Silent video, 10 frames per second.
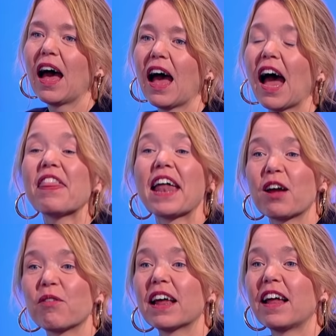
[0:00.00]
And then I
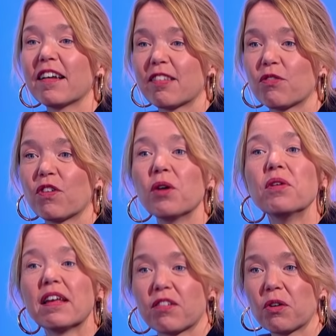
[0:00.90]
realise the phone
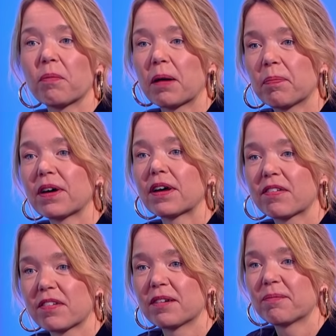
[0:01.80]
is on my
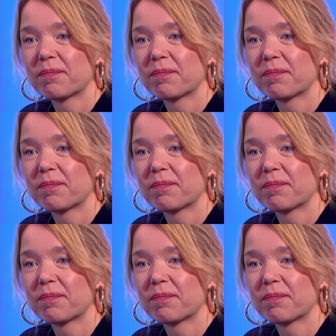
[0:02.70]
person.